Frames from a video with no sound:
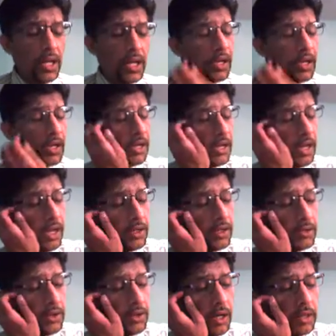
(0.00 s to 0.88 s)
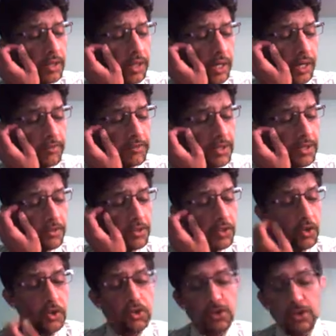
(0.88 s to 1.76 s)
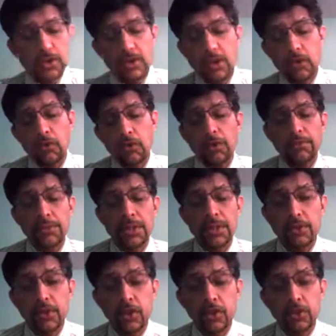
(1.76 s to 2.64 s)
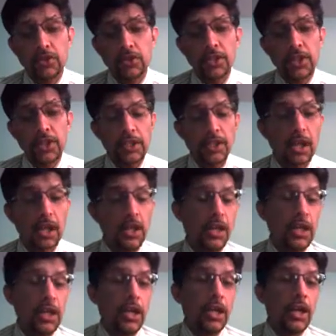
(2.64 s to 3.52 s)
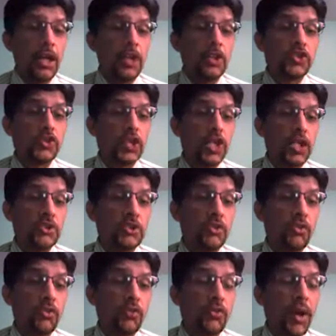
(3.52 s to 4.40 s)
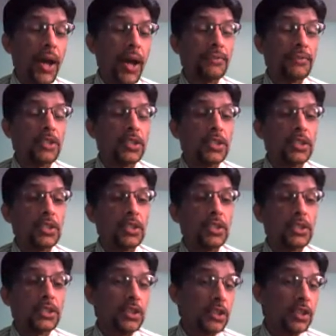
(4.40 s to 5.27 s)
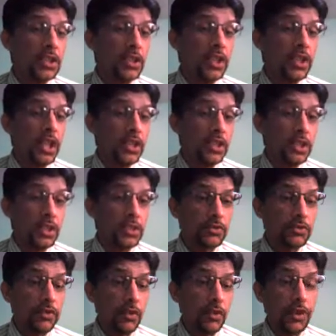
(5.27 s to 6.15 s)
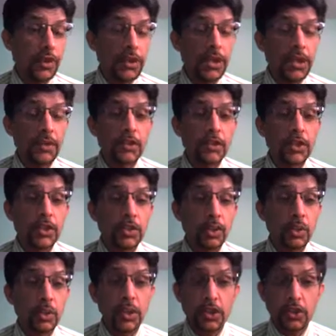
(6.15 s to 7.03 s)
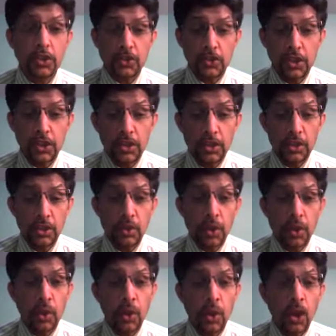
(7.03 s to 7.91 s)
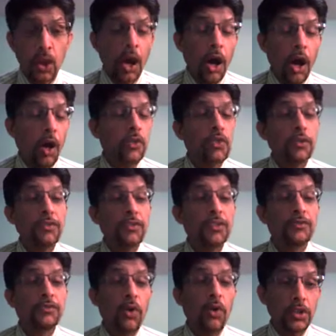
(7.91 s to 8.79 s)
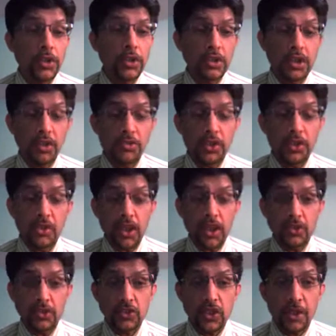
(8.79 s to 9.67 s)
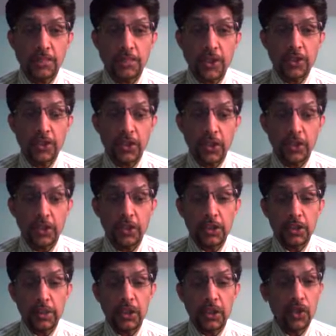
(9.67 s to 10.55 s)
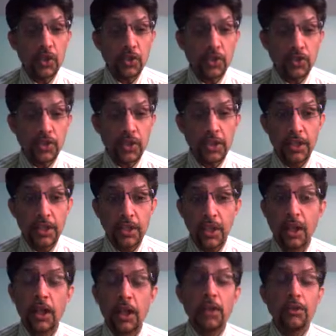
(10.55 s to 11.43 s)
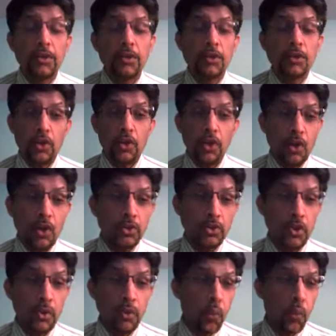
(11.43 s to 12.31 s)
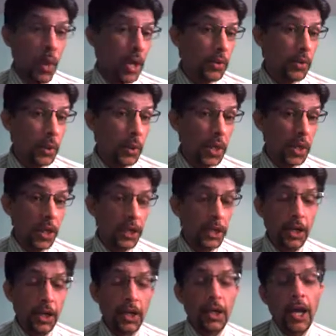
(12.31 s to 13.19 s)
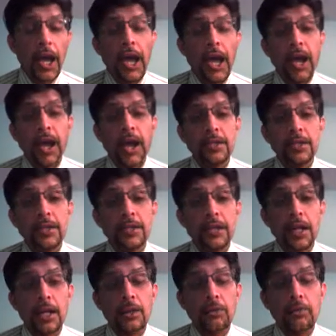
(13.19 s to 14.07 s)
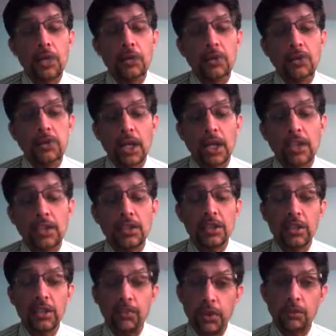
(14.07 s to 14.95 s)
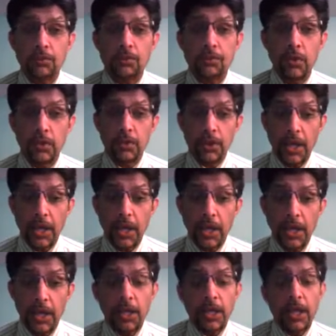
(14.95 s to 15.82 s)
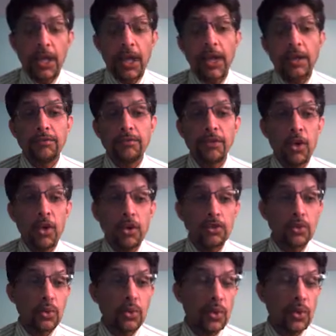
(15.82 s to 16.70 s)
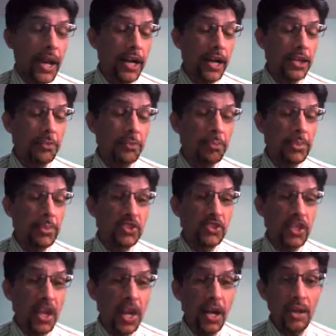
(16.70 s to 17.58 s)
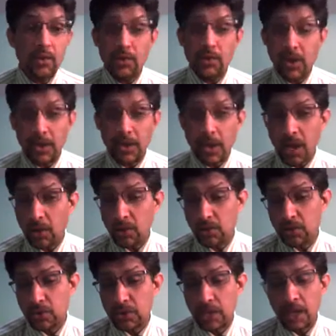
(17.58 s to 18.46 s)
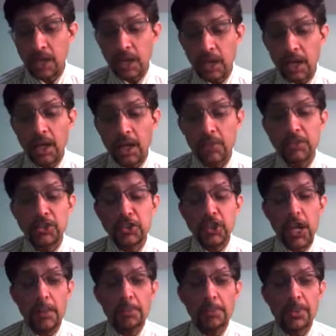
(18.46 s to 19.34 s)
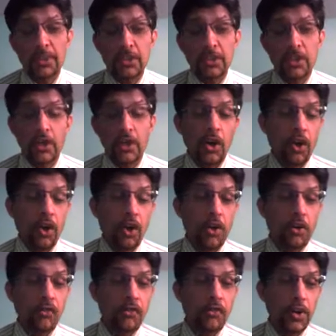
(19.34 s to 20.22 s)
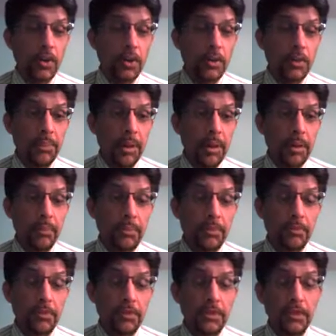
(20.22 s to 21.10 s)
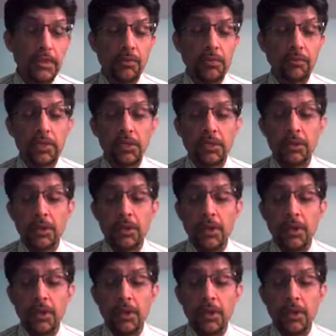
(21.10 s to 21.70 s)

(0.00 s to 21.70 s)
have given Australia a chase of 538 runs for victory with 2 days still to go, out of which 47 runs have been cleared by Australia for the loss of one wicket. And it was another eventful day, and we also had a bizarre run out which happened of with